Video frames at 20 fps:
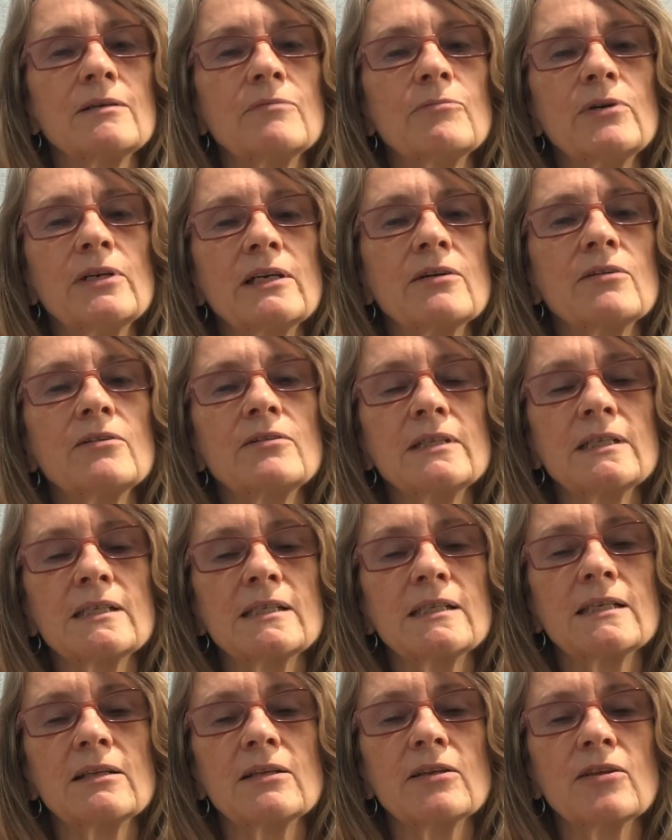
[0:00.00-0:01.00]
We can only
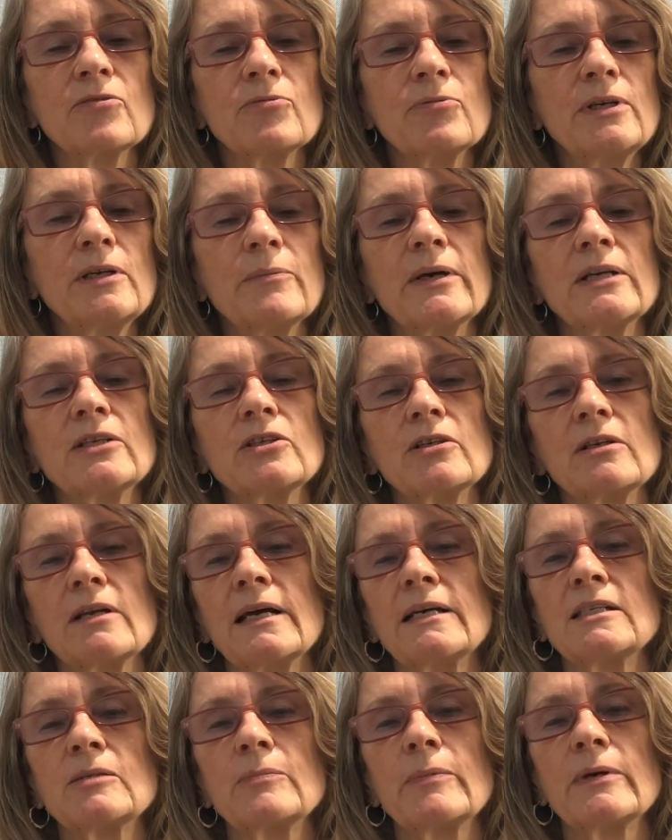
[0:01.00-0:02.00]
see the three-dimensional
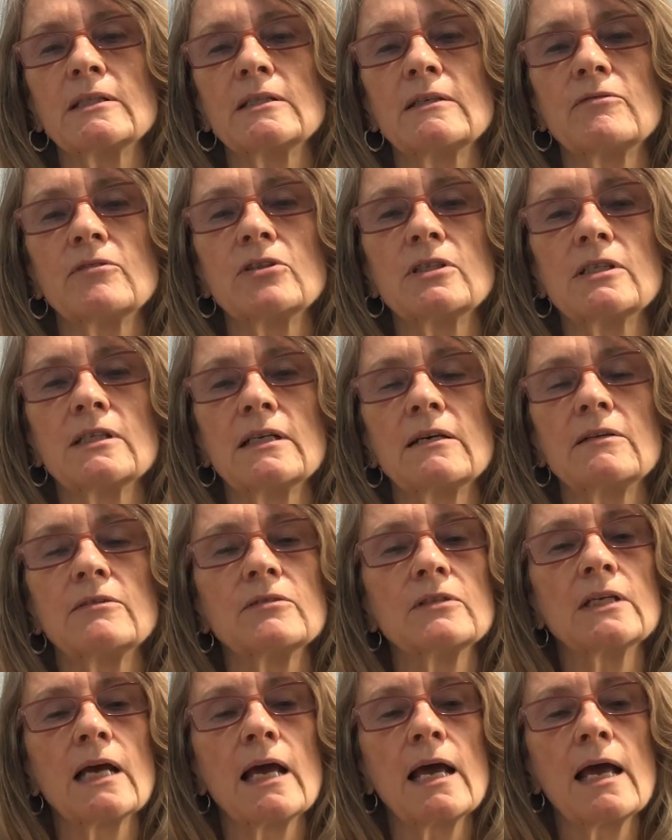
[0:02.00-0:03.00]
aspect of
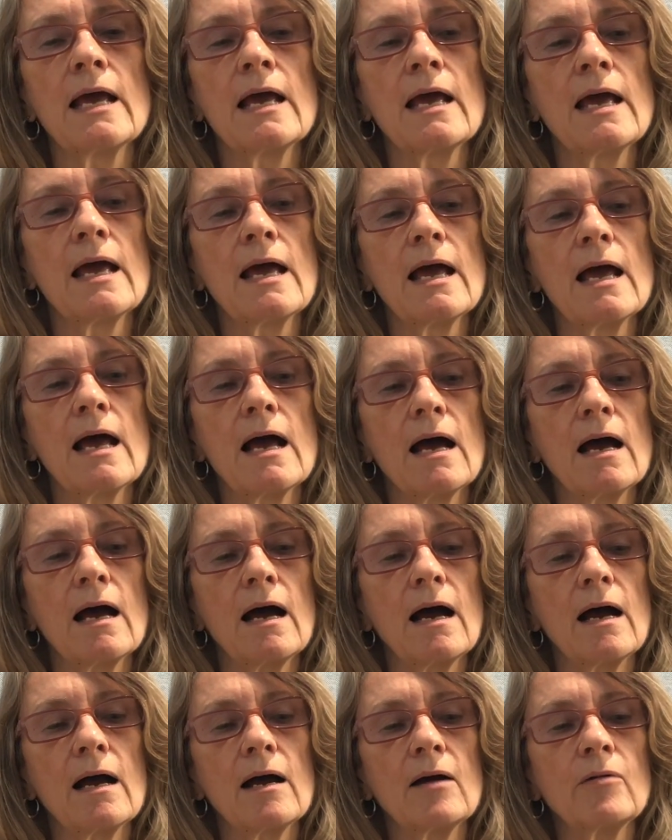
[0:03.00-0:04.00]
ourselves.
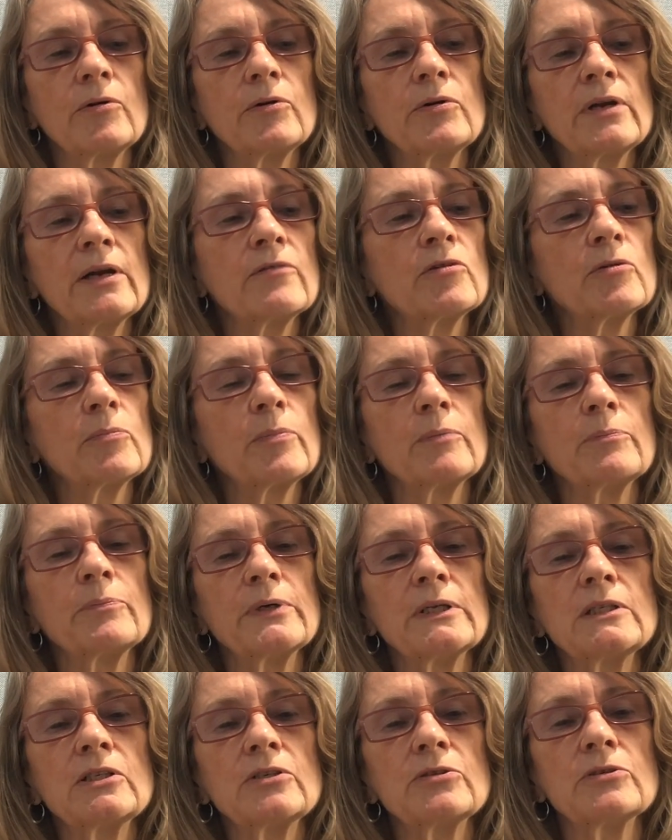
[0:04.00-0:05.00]
We would never bump
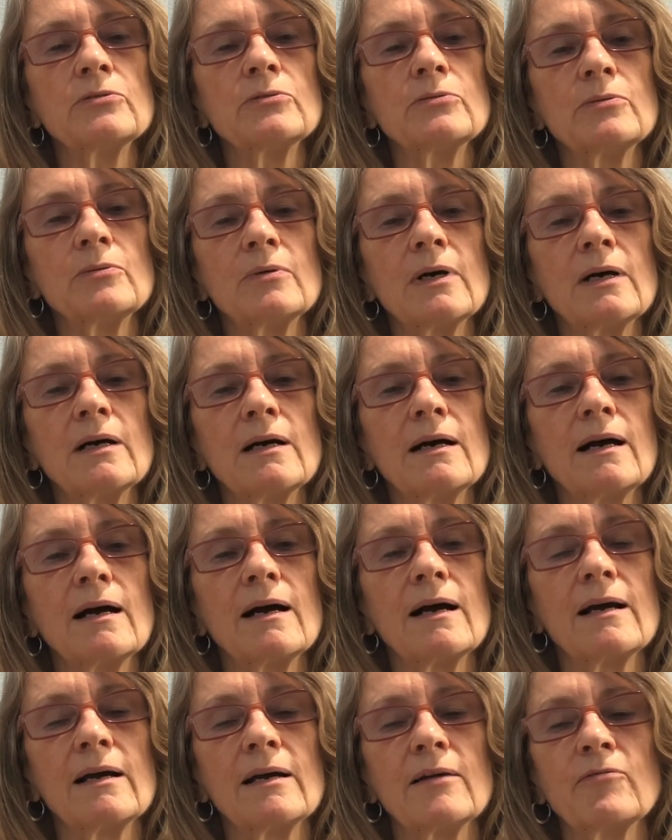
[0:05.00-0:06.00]
into,
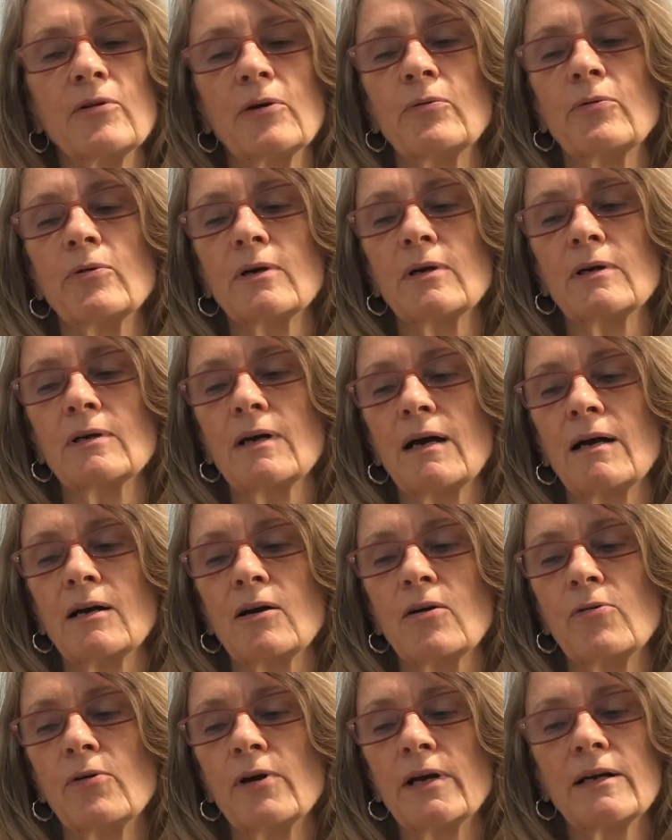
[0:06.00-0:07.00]
if we were a
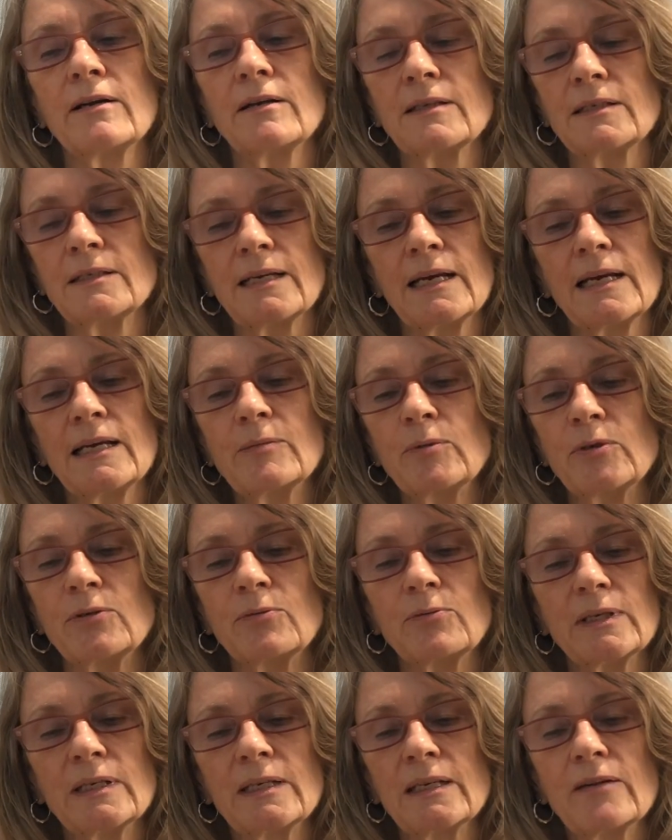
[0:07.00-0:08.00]
coin on a table,
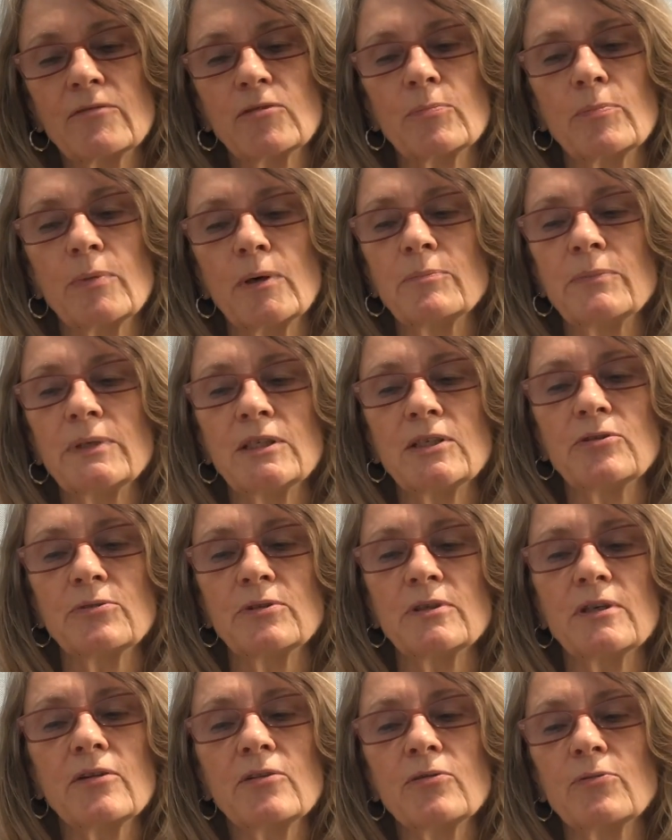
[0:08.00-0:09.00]
we'd never bump into
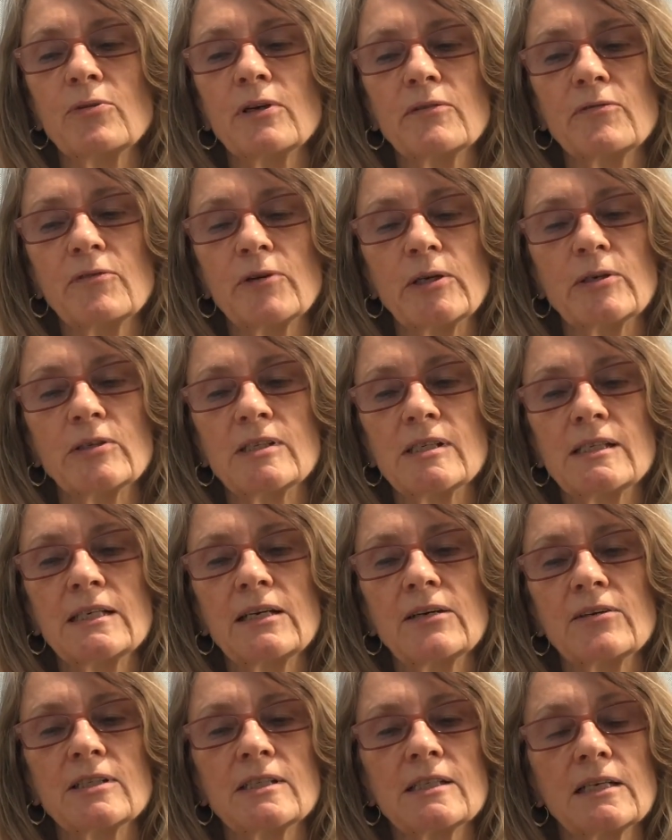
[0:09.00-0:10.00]
another one if we could see
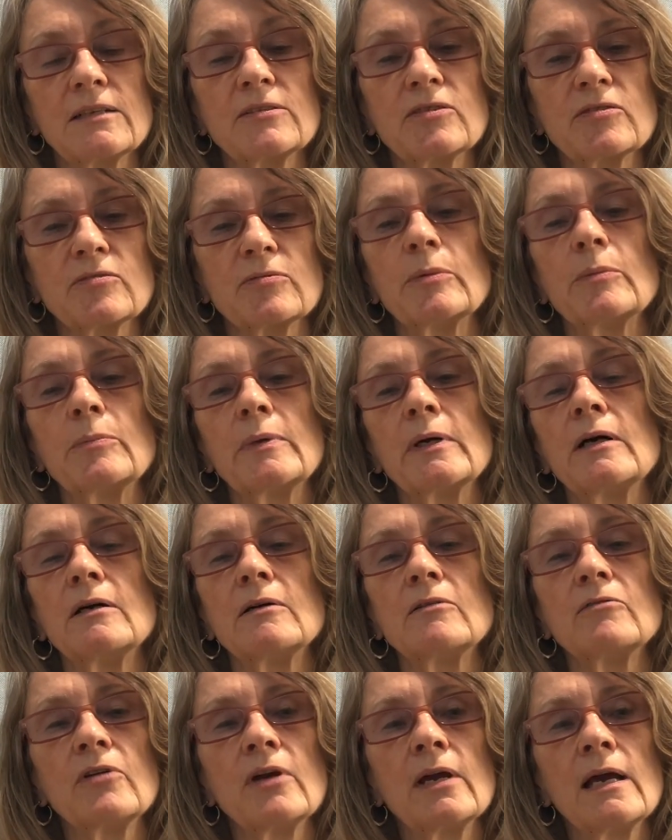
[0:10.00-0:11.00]
ourselves from
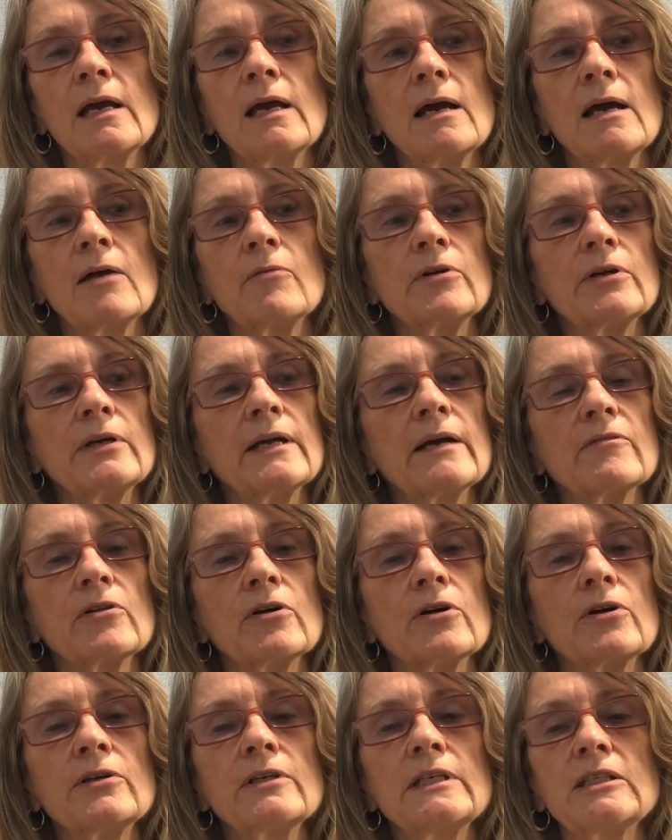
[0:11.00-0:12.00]
above. We'd never
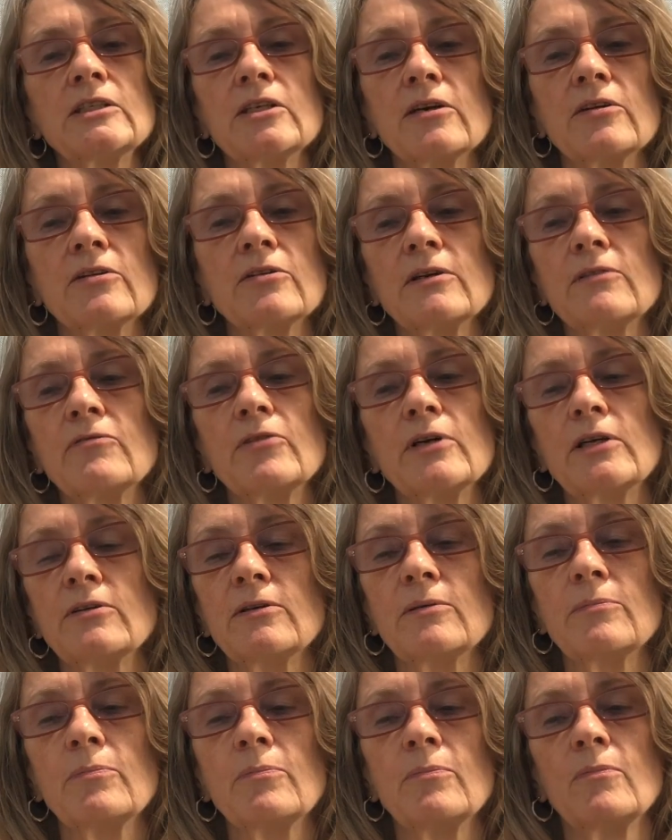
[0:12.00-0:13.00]
hurt each other if we
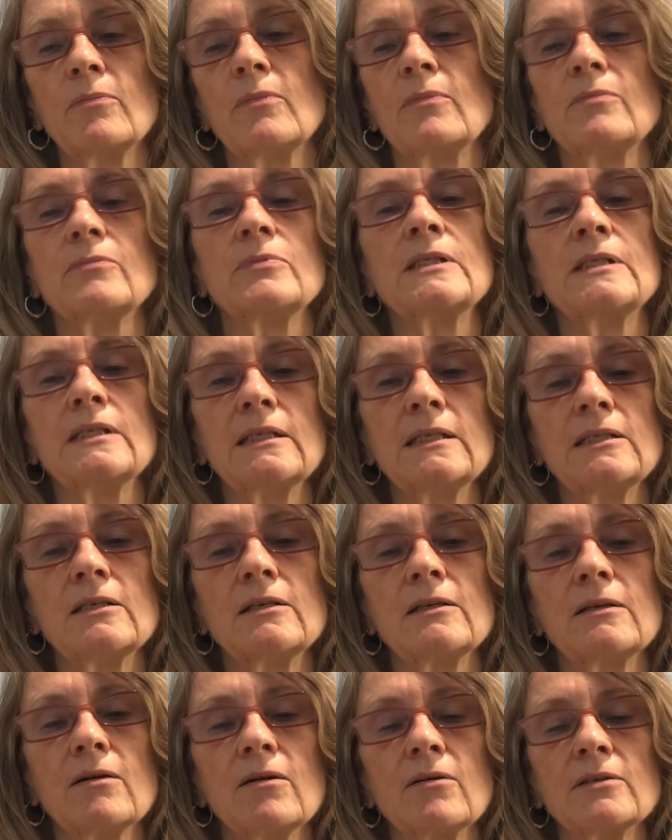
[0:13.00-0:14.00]
could see
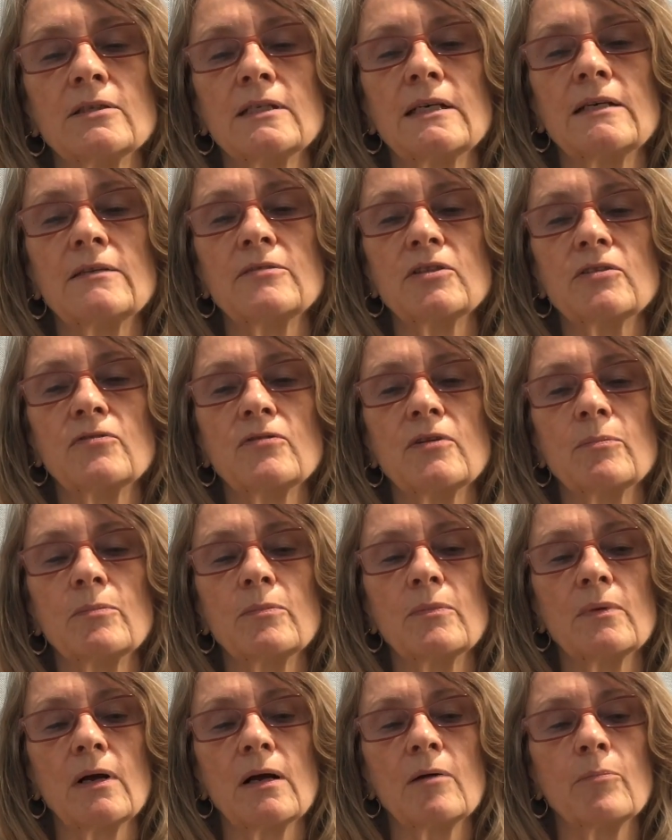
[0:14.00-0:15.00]
ourselves
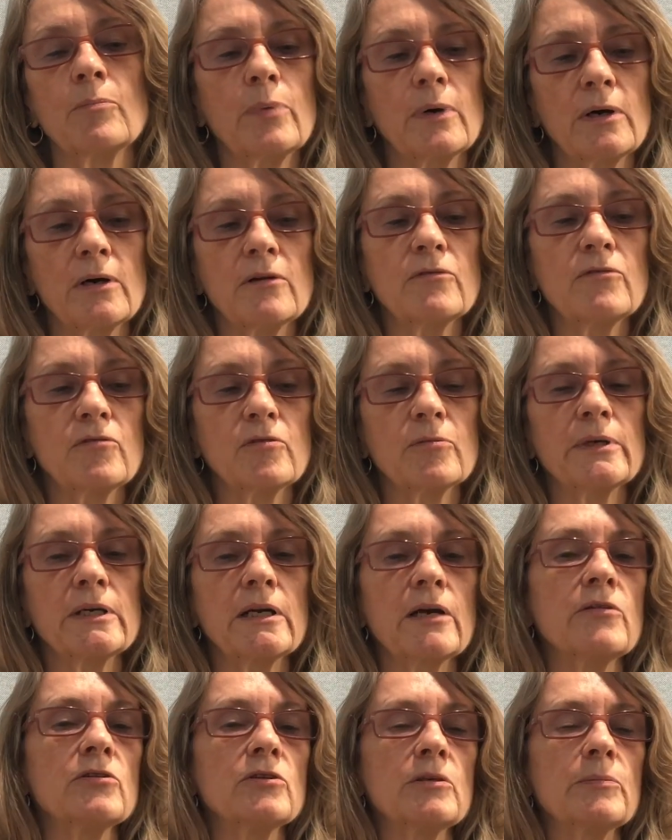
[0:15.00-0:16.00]
from above, from
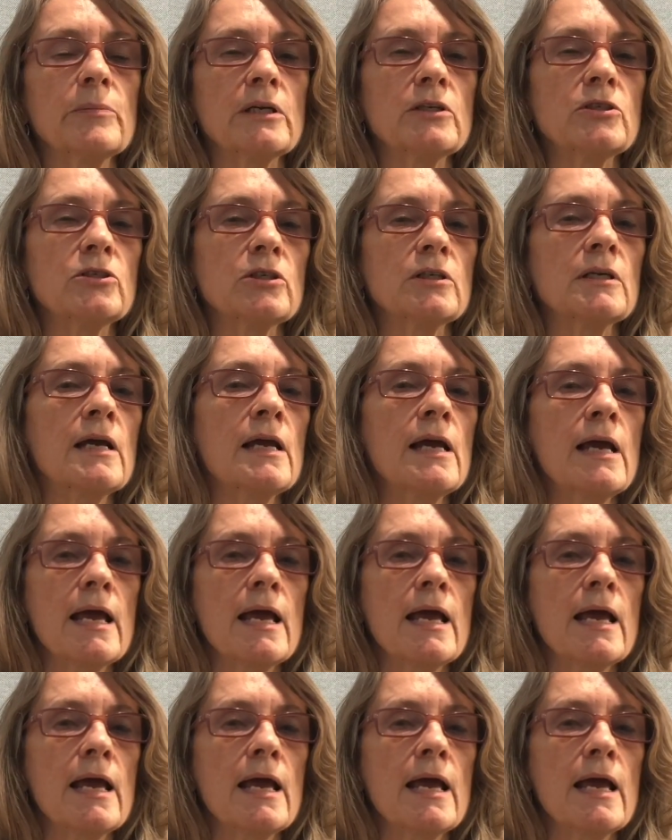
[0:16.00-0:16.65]
another dimension.